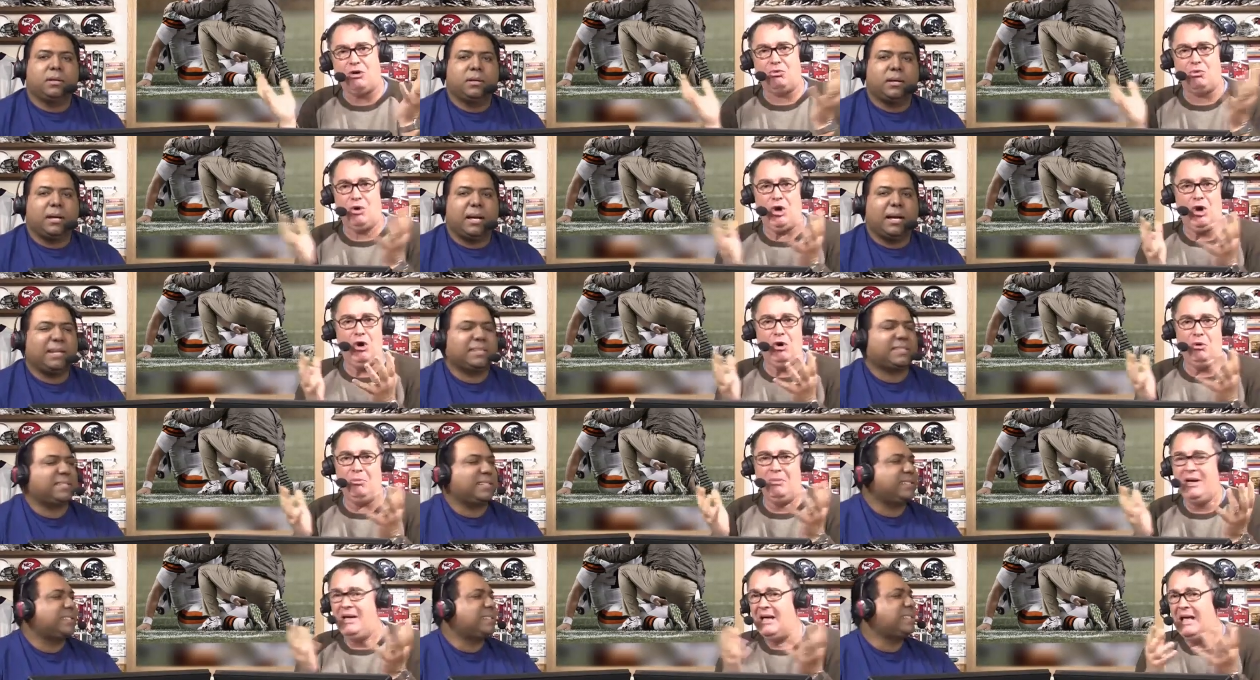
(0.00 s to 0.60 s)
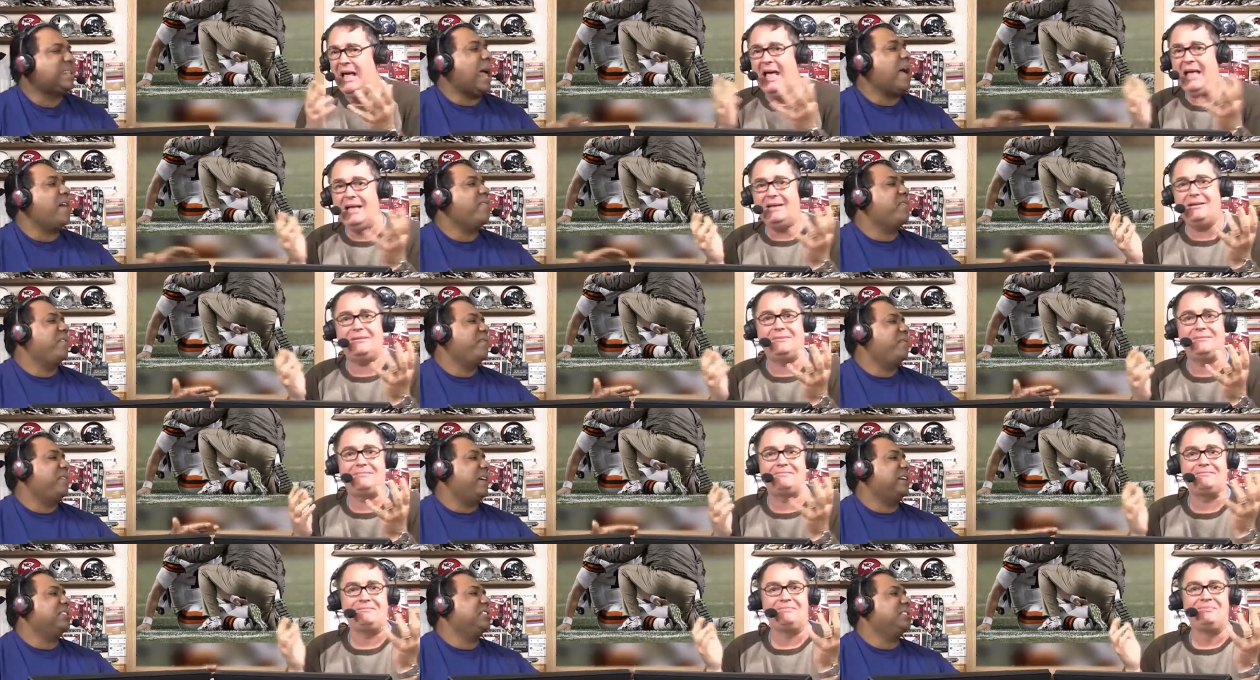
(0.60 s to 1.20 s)
Speaker 1: oh, room. it's a staph
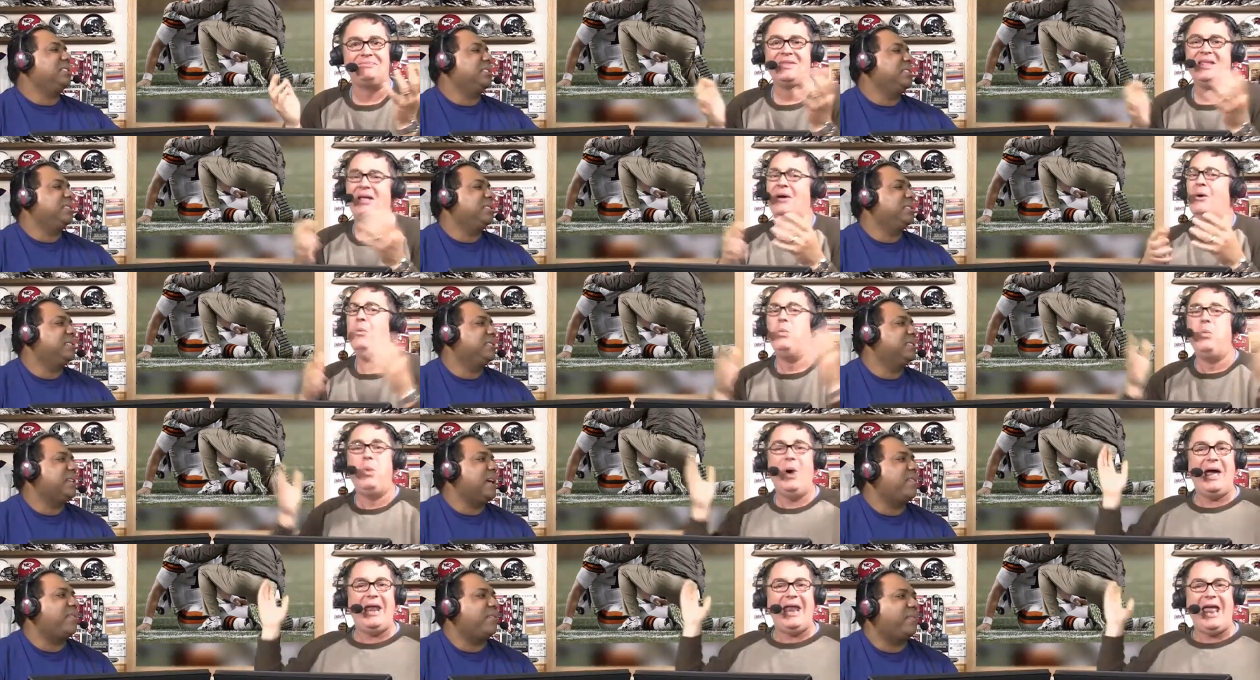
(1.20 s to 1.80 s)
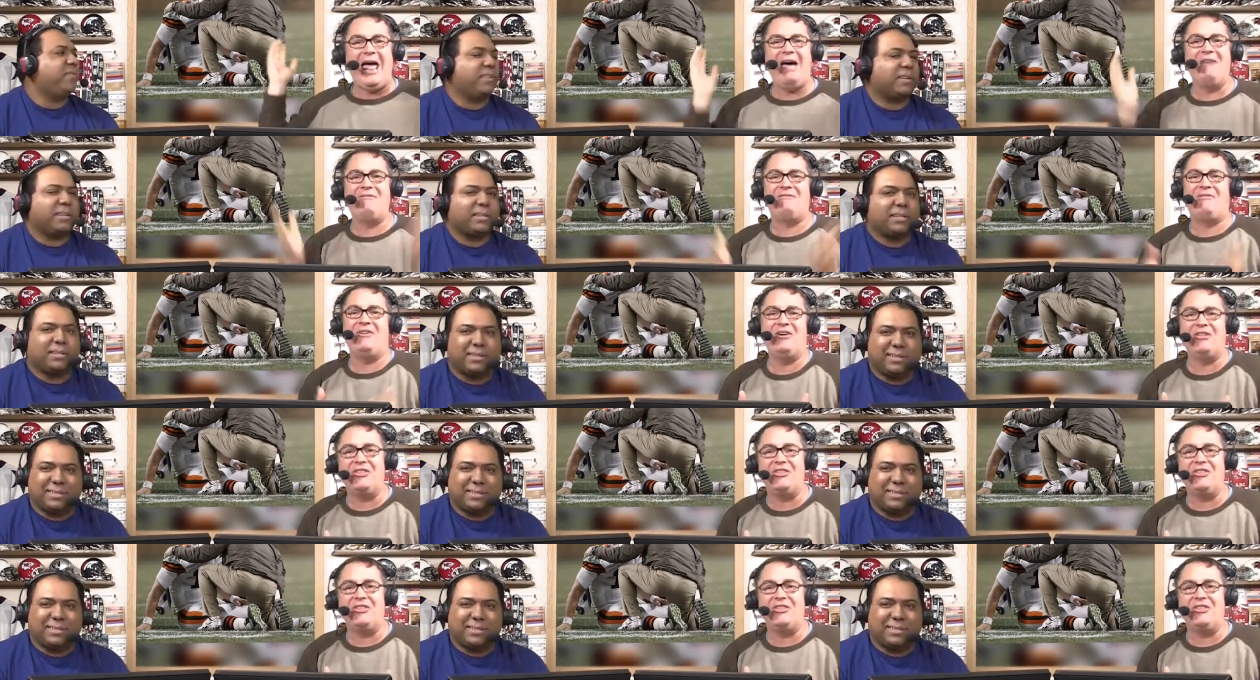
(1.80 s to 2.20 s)
infection. Staff Whatever.